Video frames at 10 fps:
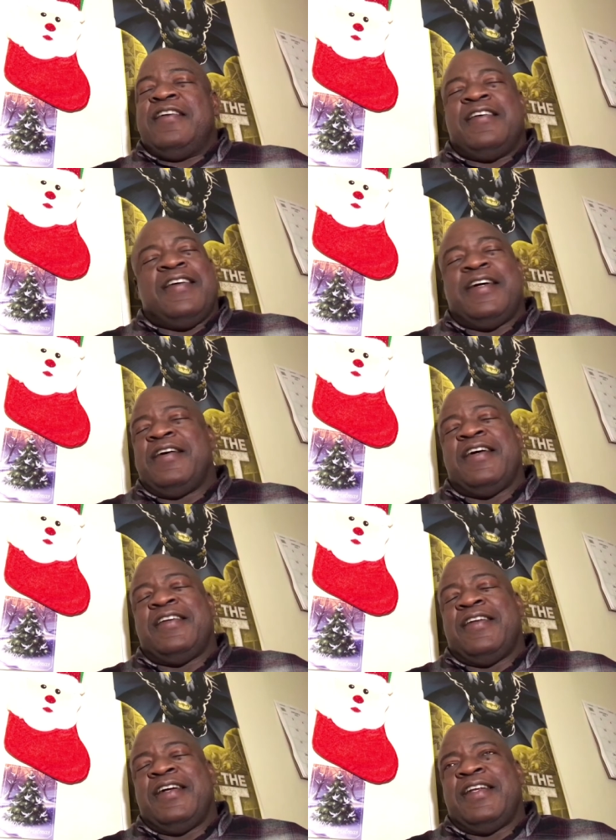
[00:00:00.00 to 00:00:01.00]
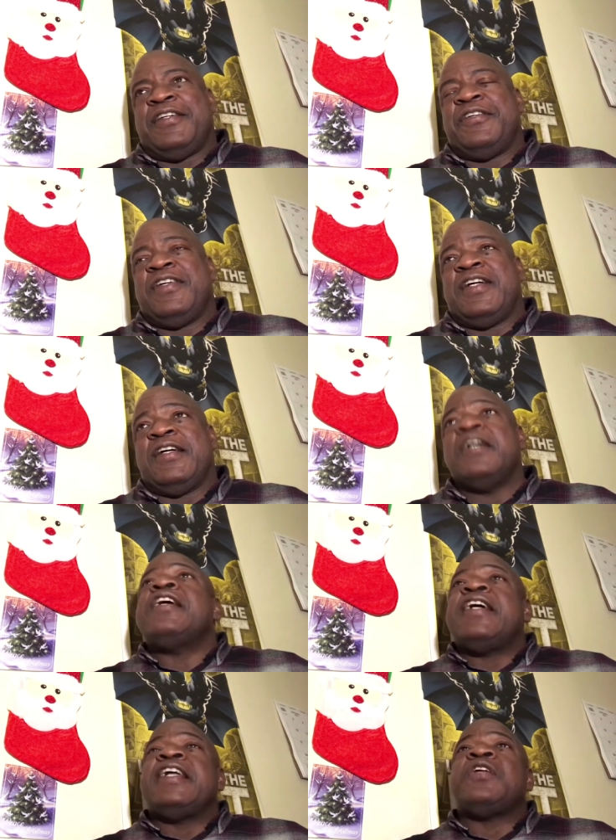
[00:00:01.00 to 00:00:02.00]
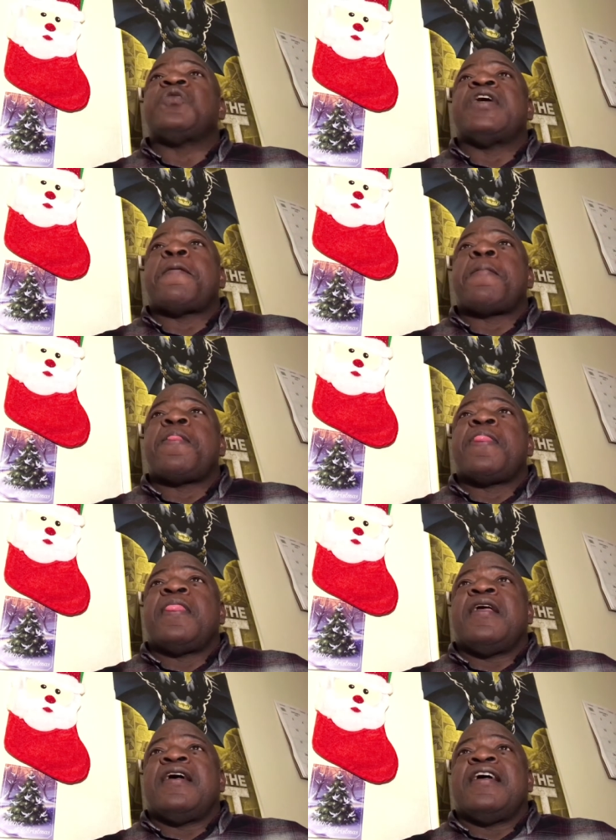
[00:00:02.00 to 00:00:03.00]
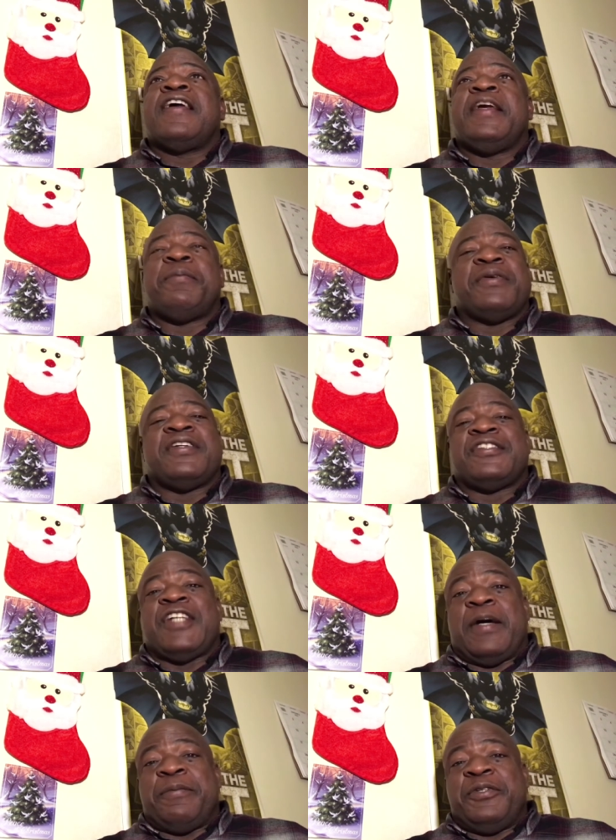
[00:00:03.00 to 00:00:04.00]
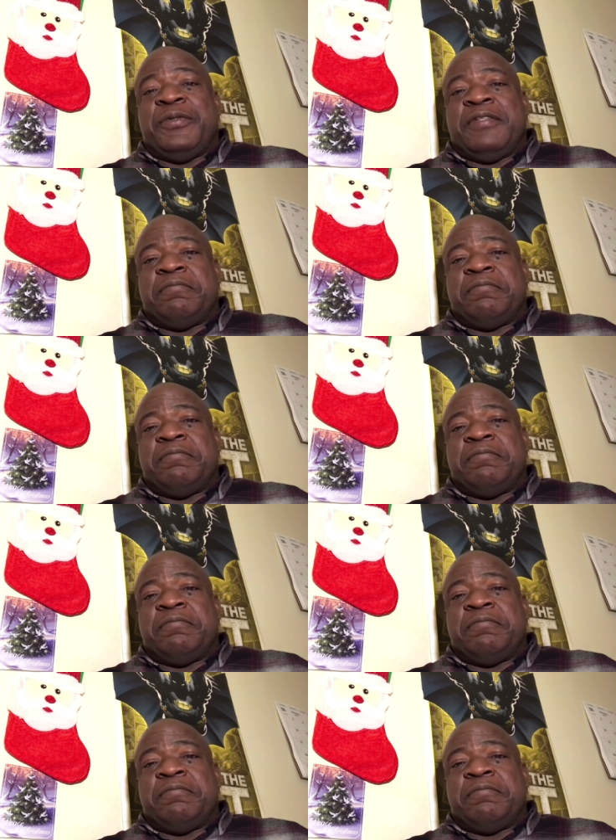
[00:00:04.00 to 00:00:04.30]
I, I, lied to you not. Anyway, he put a stop to it.